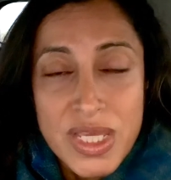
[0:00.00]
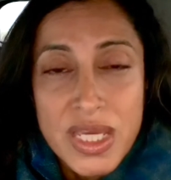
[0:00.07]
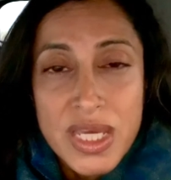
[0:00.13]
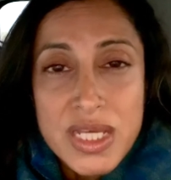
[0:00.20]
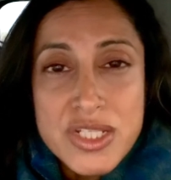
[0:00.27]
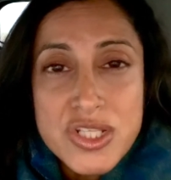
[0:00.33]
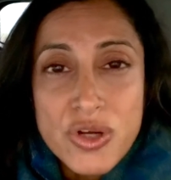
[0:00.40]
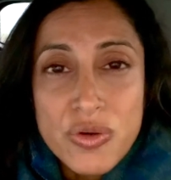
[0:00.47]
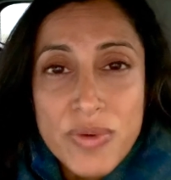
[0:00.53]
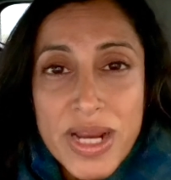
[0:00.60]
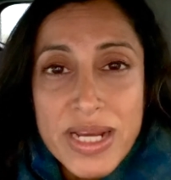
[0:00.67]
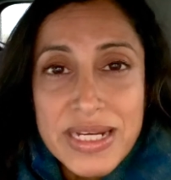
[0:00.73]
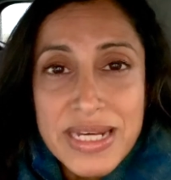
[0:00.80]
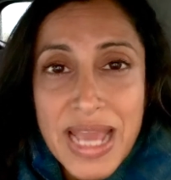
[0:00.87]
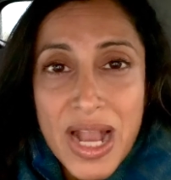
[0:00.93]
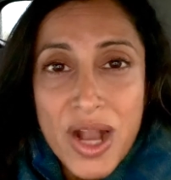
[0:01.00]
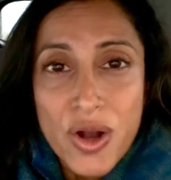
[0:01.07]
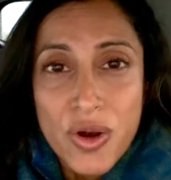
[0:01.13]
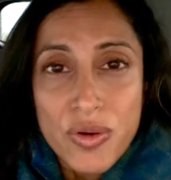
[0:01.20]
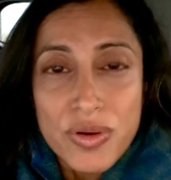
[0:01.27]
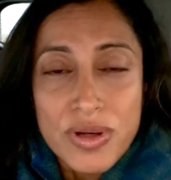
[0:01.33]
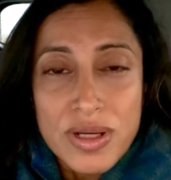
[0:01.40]
And so right
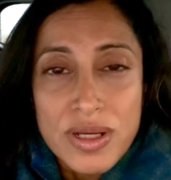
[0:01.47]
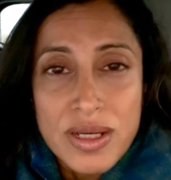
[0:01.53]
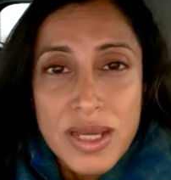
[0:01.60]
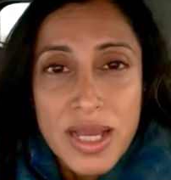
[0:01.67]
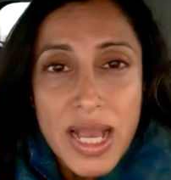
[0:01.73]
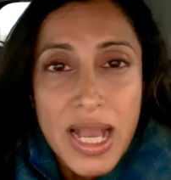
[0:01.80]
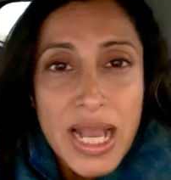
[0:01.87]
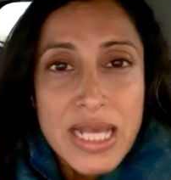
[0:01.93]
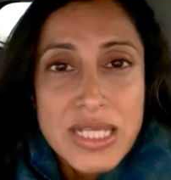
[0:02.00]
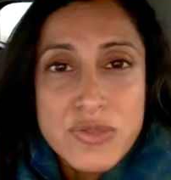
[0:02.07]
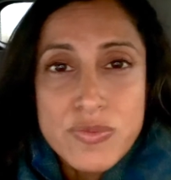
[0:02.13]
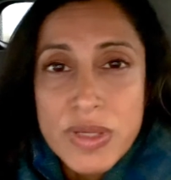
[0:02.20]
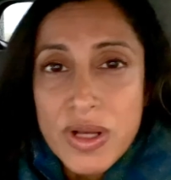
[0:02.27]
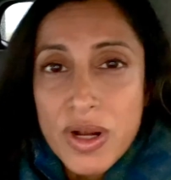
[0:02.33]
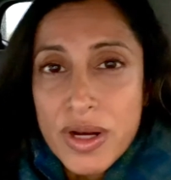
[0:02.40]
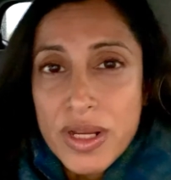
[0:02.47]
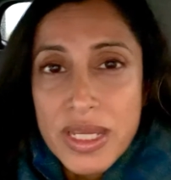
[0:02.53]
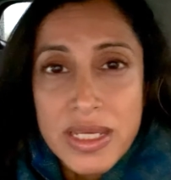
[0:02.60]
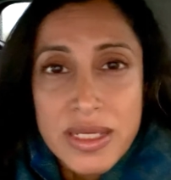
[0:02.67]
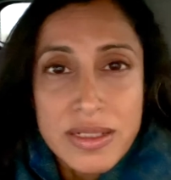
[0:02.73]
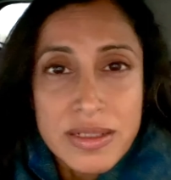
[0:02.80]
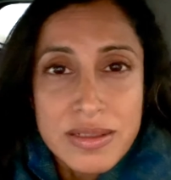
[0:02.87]
now, as we are
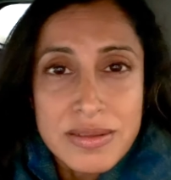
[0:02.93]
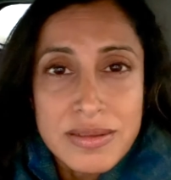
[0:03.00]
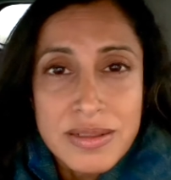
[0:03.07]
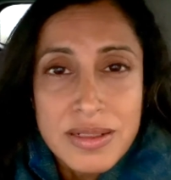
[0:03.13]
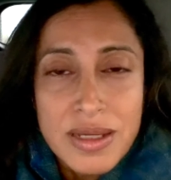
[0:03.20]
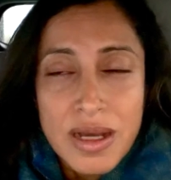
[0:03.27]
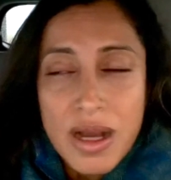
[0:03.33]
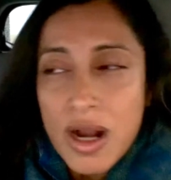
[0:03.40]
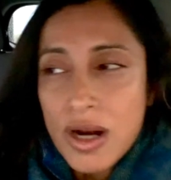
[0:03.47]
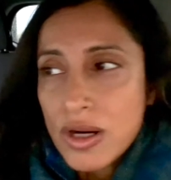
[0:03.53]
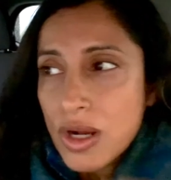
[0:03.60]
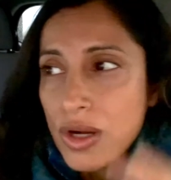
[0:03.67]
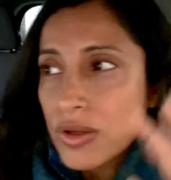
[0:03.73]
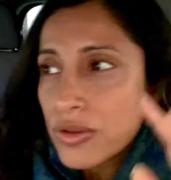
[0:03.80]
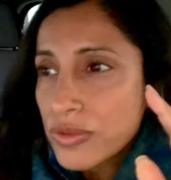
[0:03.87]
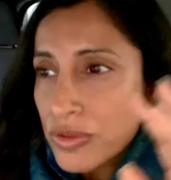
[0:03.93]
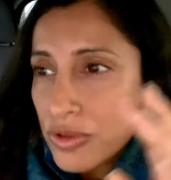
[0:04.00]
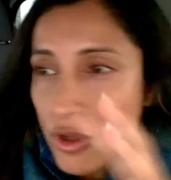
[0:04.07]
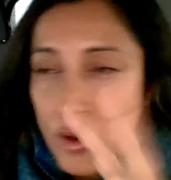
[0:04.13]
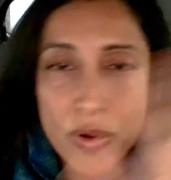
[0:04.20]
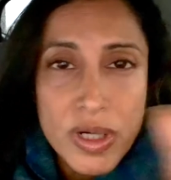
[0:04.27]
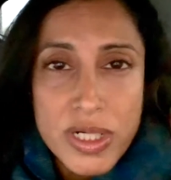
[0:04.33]
in our own
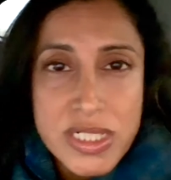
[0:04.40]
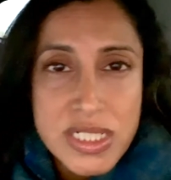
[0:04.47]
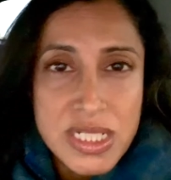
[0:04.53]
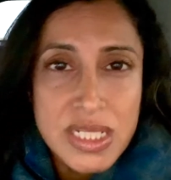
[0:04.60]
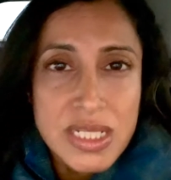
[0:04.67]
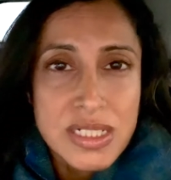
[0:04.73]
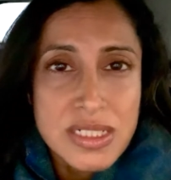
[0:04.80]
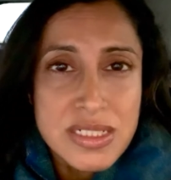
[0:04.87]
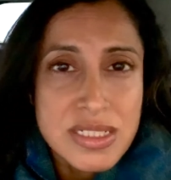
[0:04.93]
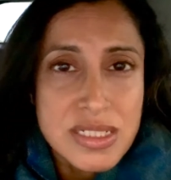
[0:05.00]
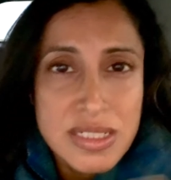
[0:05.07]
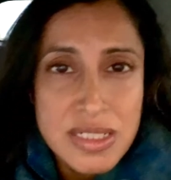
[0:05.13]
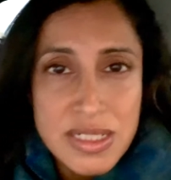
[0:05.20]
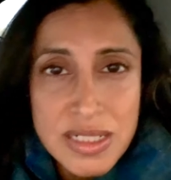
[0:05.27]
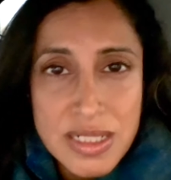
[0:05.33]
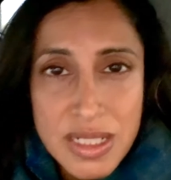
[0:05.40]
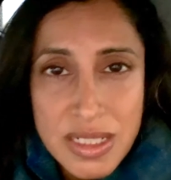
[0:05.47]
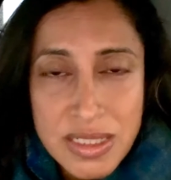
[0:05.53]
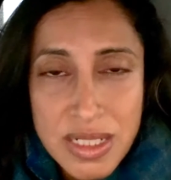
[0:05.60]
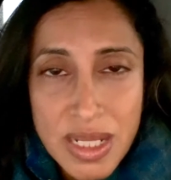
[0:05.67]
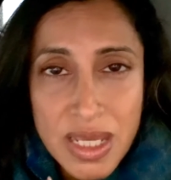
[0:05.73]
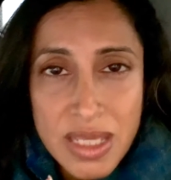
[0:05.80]
quarantines and
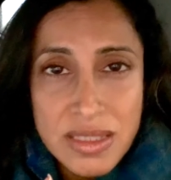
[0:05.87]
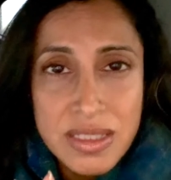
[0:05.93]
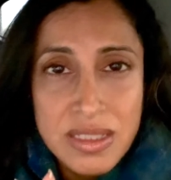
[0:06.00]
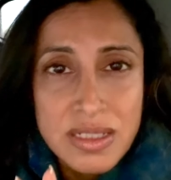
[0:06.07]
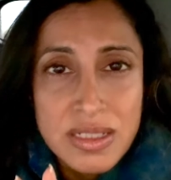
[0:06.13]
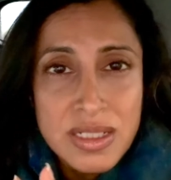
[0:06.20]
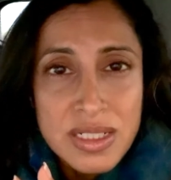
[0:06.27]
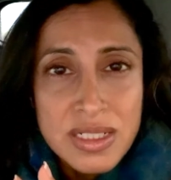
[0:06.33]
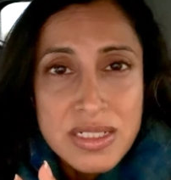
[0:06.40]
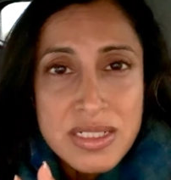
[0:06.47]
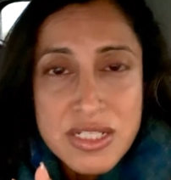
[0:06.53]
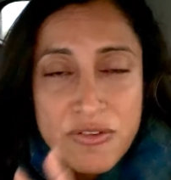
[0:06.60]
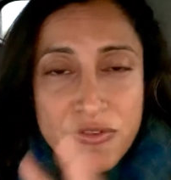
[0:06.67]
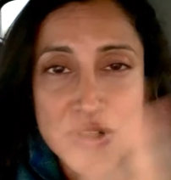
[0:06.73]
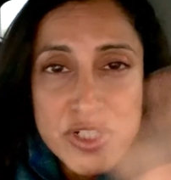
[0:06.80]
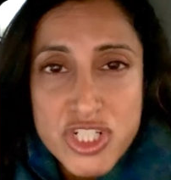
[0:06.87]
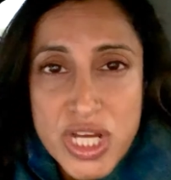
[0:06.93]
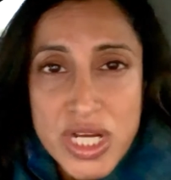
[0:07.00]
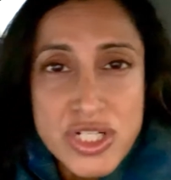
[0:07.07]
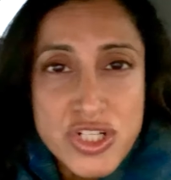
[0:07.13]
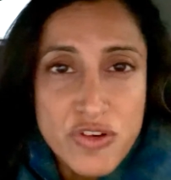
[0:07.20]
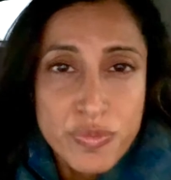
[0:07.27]
the different
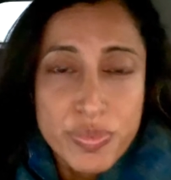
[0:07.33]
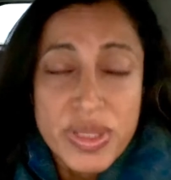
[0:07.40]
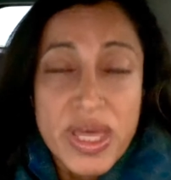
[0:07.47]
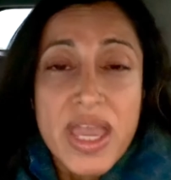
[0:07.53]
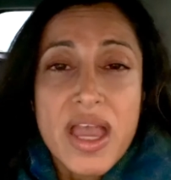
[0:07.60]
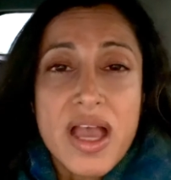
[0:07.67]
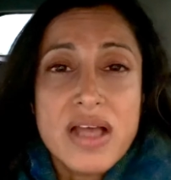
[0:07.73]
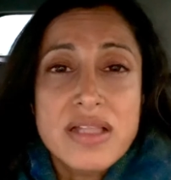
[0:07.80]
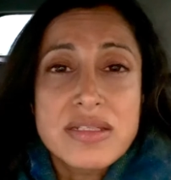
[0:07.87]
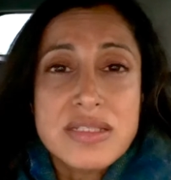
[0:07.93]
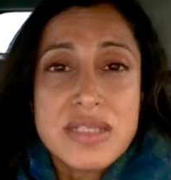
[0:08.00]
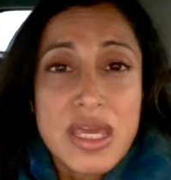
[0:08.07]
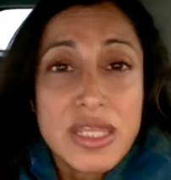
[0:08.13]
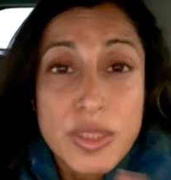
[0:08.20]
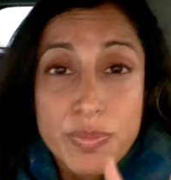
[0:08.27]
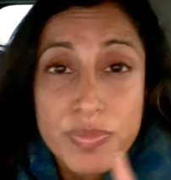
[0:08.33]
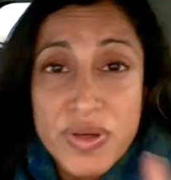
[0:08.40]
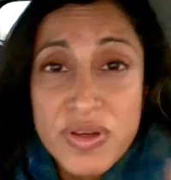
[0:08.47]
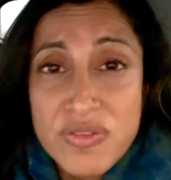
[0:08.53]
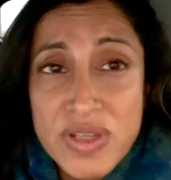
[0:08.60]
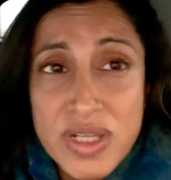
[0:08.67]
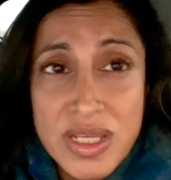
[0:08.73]
change of plans and the
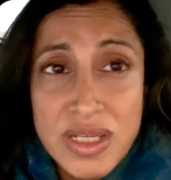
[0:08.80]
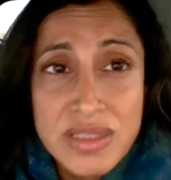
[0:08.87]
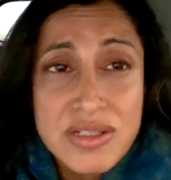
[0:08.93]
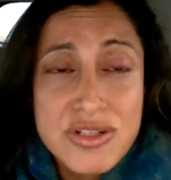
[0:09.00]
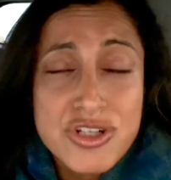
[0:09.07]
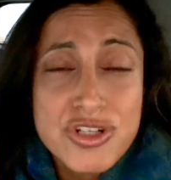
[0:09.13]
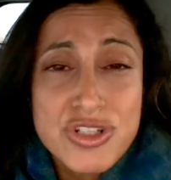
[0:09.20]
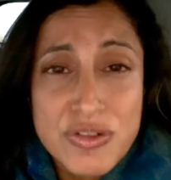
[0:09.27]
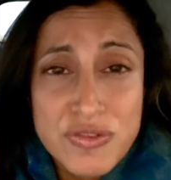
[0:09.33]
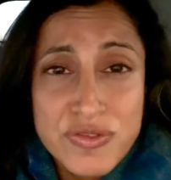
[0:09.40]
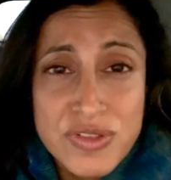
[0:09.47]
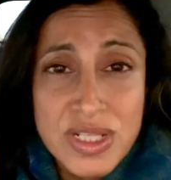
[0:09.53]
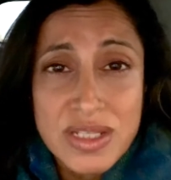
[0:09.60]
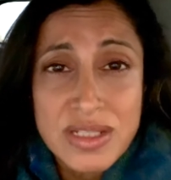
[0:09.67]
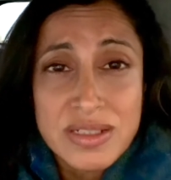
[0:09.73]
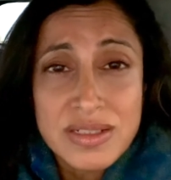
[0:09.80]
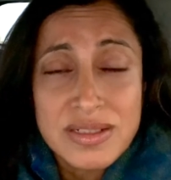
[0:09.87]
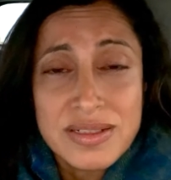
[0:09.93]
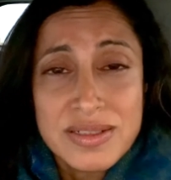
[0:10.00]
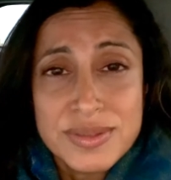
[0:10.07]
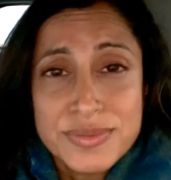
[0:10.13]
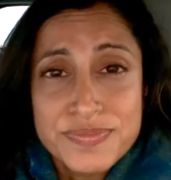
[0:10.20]
pivoting and the shifting,
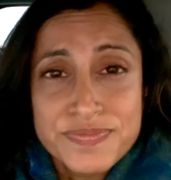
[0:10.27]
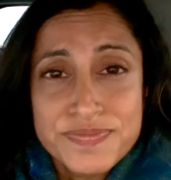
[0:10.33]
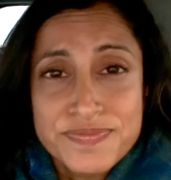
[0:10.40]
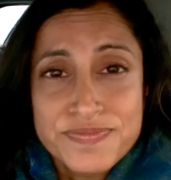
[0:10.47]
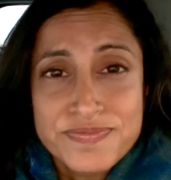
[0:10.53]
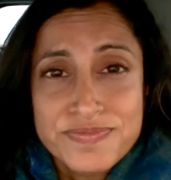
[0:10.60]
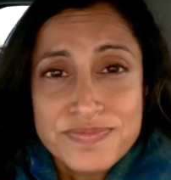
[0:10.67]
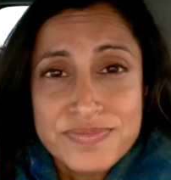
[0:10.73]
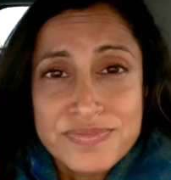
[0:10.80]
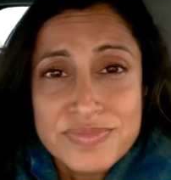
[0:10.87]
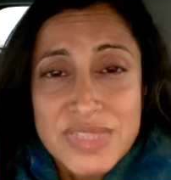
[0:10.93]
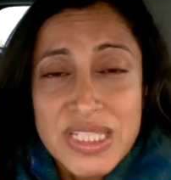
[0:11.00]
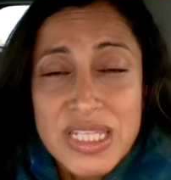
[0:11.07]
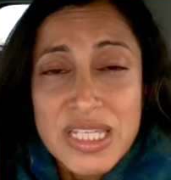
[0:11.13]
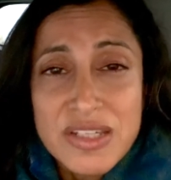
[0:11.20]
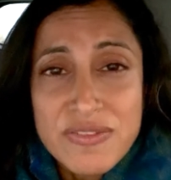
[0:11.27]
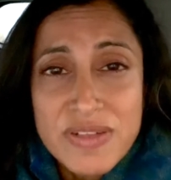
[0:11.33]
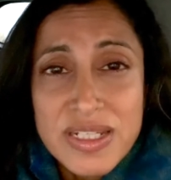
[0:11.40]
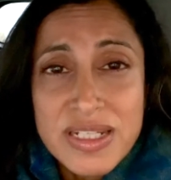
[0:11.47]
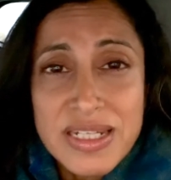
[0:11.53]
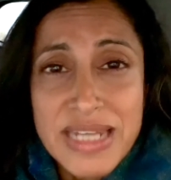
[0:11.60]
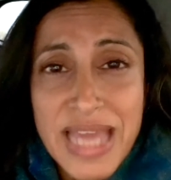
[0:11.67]

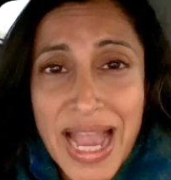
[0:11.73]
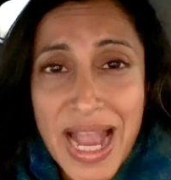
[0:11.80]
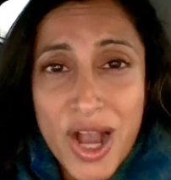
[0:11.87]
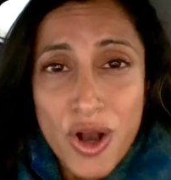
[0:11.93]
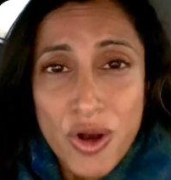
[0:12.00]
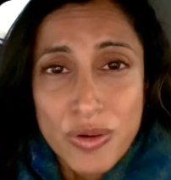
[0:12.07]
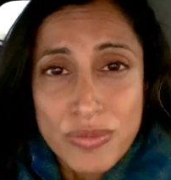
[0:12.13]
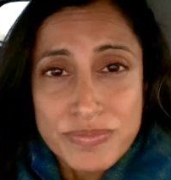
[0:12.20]
even now,